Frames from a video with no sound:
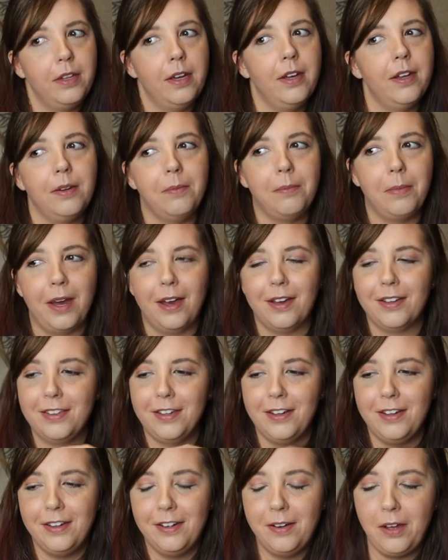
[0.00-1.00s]
then back
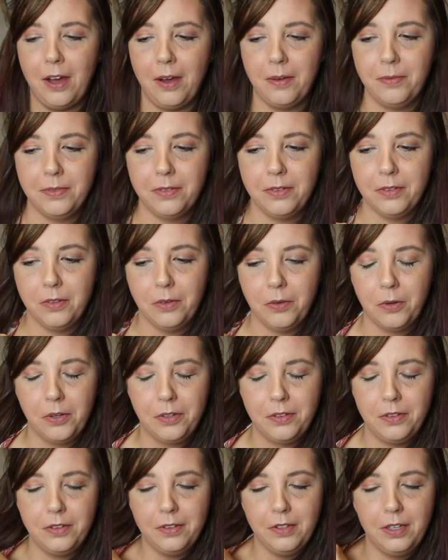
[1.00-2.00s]
then,
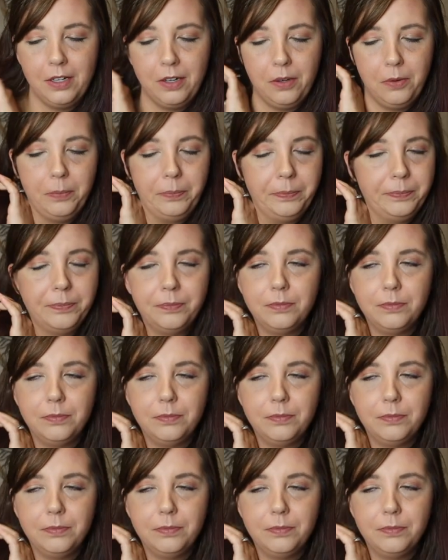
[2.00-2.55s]
or, you know,